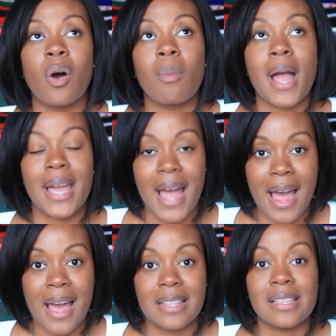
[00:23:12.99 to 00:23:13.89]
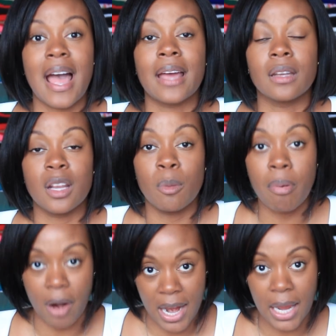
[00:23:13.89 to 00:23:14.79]
oh my God, I need a
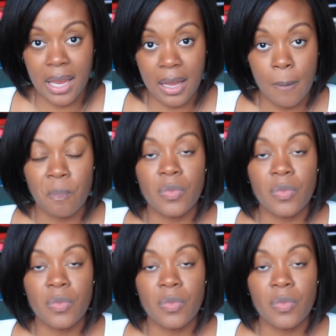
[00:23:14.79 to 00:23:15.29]
break.